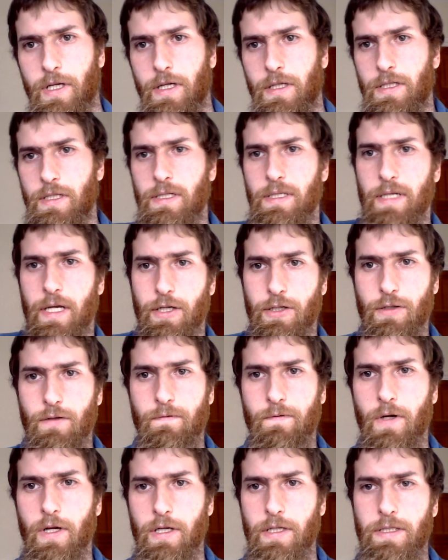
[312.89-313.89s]
It's essential
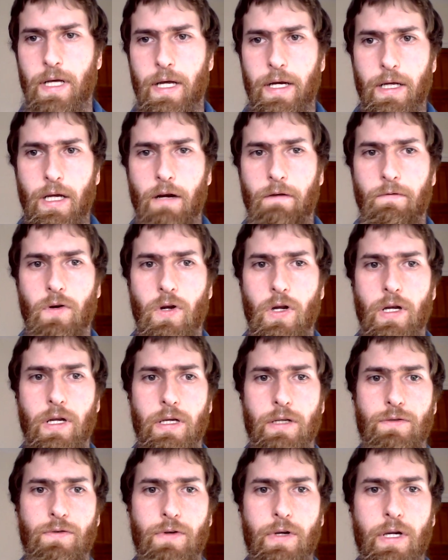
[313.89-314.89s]
for understanding African
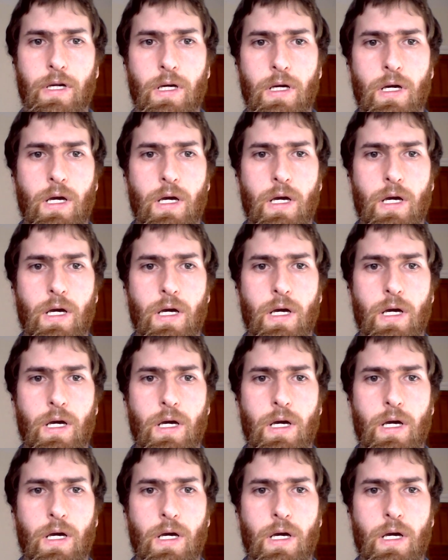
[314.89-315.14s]
history